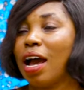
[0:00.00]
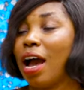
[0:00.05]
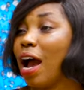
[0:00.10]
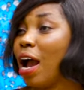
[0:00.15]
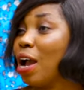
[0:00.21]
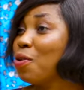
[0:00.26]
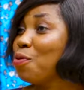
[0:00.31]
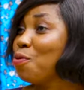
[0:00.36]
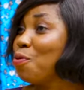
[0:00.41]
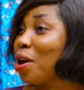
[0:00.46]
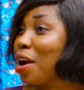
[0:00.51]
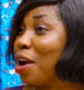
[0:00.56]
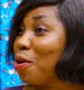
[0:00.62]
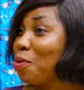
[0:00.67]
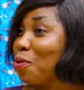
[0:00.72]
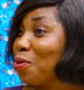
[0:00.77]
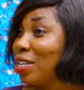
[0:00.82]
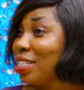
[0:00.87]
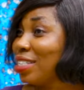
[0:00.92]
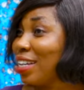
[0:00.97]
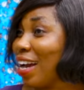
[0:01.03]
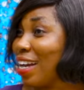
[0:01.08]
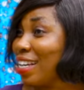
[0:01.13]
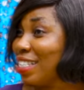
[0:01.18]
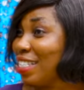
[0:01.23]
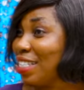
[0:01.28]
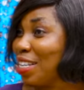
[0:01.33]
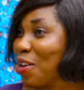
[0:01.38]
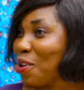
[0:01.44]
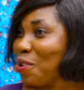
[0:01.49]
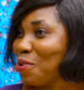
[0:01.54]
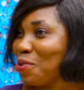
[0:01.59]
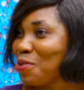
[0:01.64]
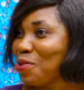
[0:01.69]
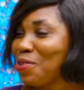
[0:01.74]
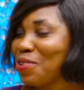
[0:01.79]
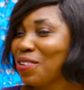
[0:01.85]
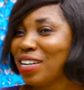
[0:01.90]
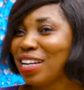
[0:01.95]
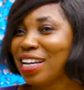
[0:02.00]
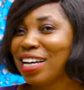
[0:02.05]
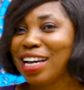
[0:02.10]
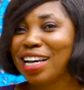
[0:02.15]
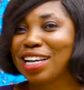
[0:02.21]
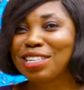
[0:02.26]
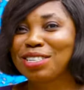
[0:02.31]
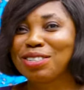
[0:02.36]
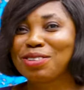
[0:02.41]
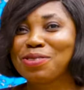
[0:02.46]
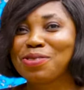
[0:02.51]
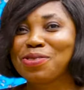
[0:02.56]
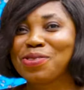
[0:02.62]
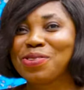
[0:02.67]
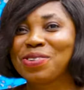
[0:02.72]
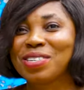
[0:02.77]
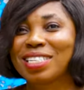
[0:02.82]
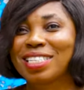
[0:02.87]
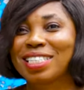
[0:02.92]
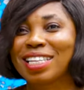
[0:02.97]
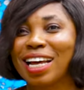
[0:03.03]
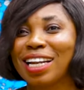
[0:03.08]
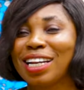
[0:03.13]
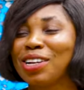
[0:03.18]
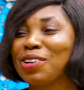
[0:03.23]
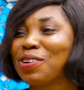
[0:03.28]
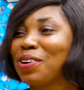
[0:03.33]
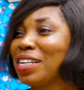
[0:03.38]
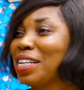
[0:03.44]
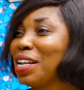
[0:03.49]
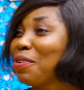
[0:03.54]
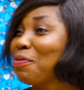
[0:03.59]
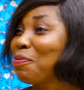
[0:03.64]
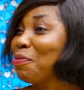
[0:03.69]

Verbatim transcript: I wear what I sell. So standing on the